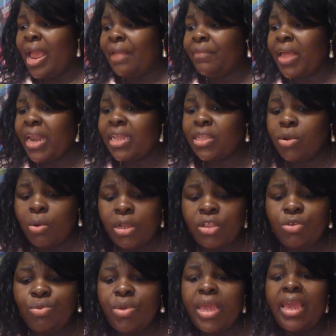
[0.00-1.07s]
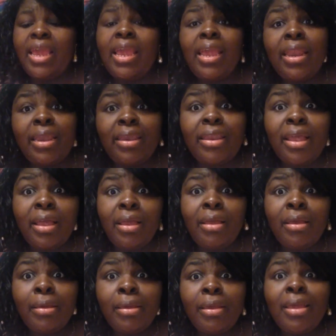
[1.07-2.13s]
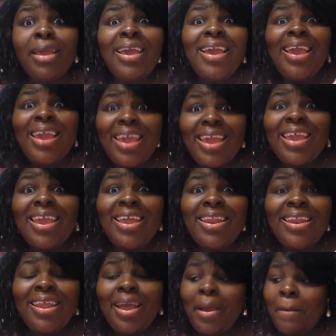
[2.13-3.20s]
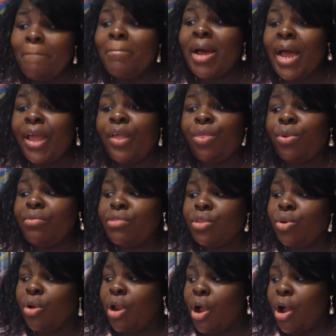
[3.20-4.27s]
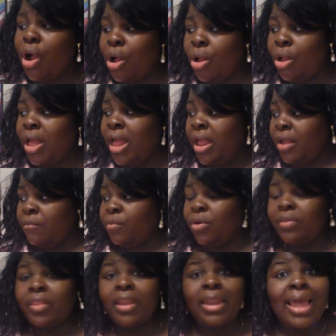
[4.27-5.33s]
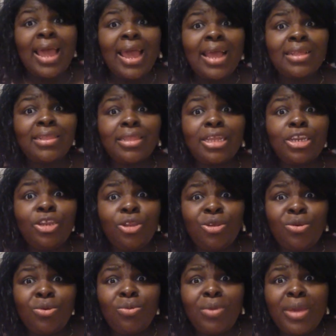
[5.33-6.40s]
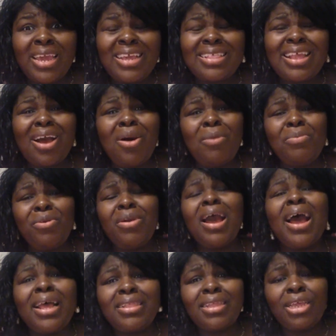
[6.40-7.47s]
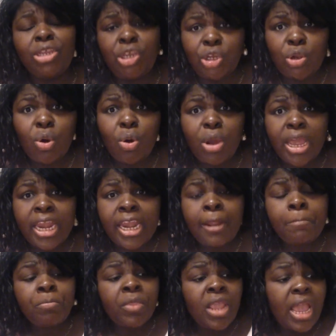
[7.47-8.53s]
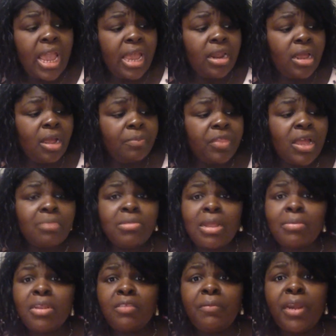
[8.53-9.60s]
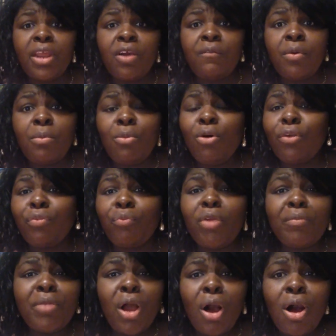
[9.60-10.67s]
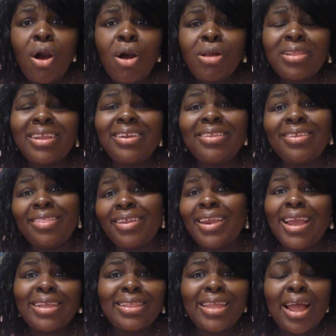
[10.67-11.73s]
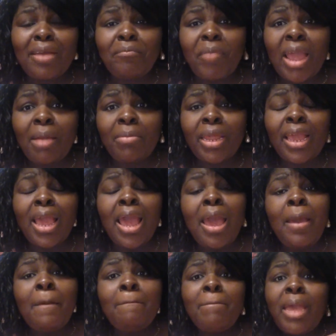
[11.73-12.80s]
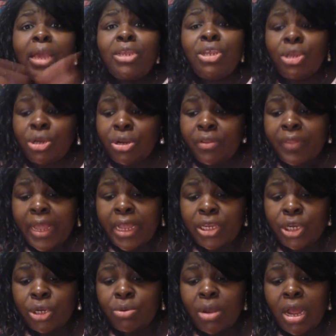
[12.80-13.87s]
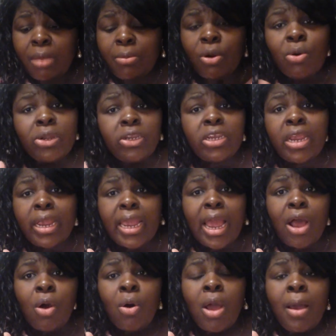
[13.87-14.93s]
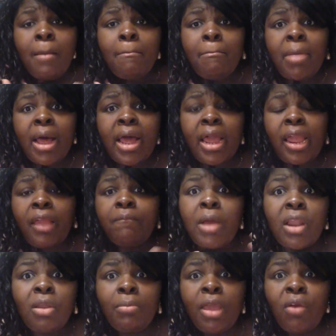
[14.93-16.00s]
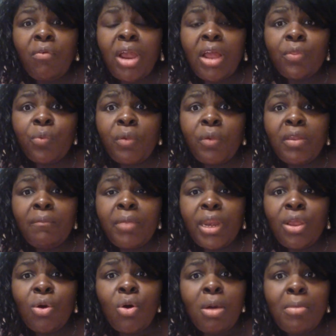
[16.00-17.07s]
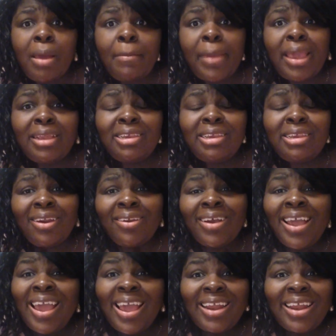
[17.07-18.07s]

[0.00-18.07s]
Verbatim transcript: And that is going to end in my thrift store haul for the last two weeks. I hope you guys enjoyed. And um, thumbs up this video for more thrift hauls. And until the next time, family, make sure that you um, go and check out my Follow Me Around Thrifting video on my main channel.